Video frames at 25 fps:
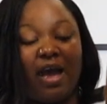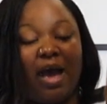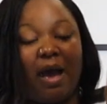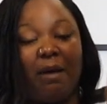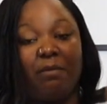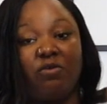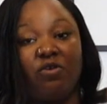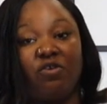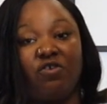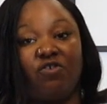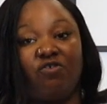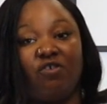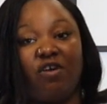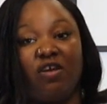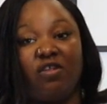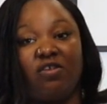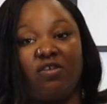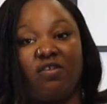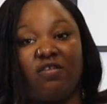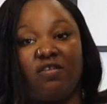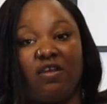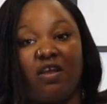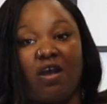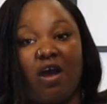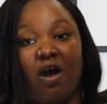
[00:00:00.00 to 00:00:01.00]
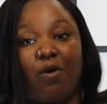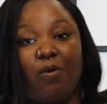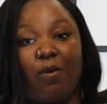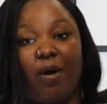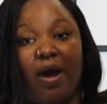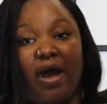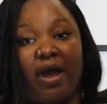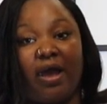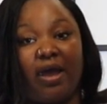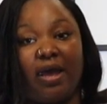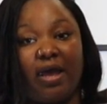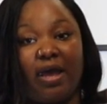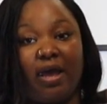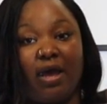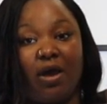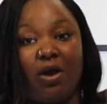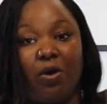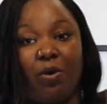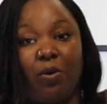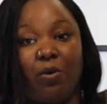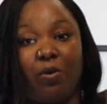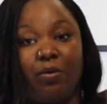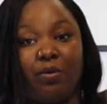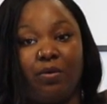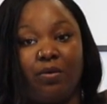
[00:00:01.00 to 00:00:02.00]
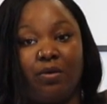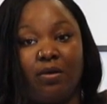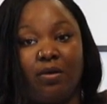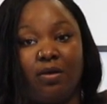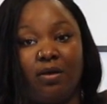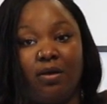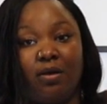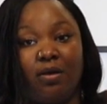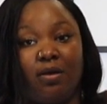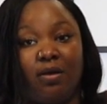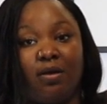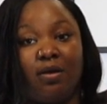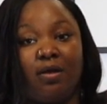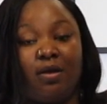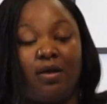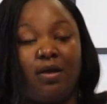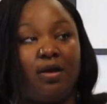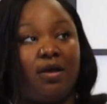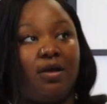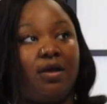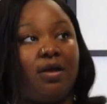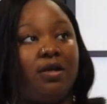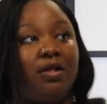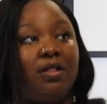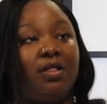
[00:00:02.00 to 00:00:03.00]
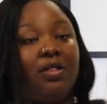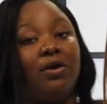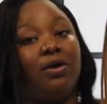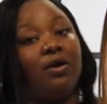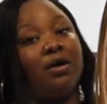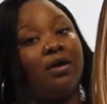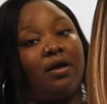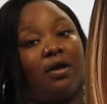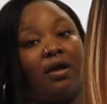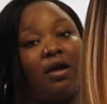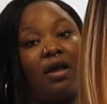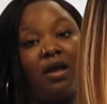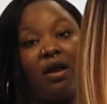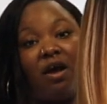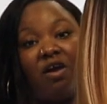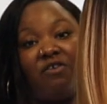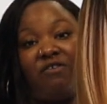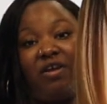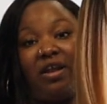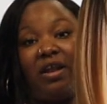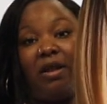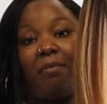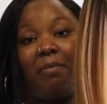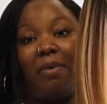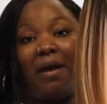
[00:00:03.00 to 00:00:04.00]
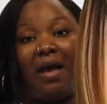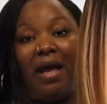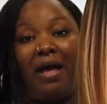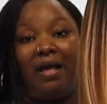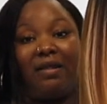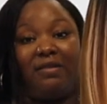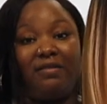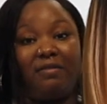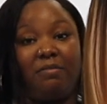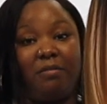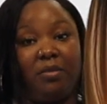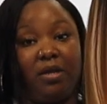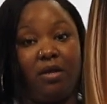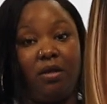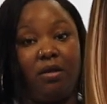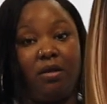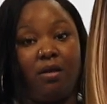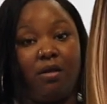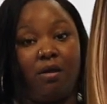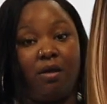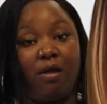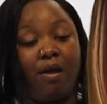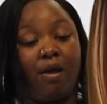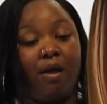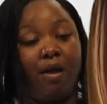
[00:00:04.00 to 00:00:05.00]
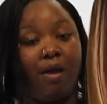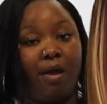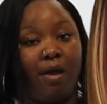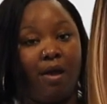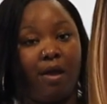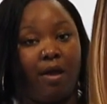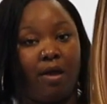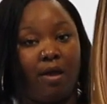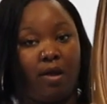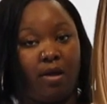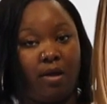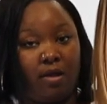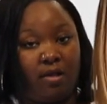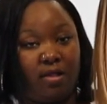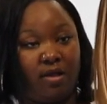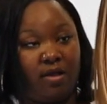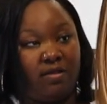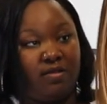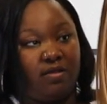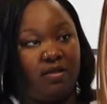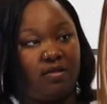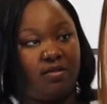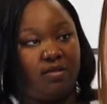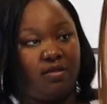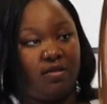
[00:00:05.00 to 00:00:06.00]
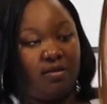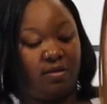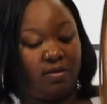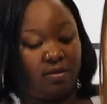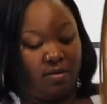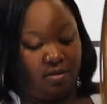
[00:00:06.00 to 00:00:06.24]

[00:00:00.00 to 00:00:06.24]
I'm just trying to see how high it can go. Look, it already passed me. This is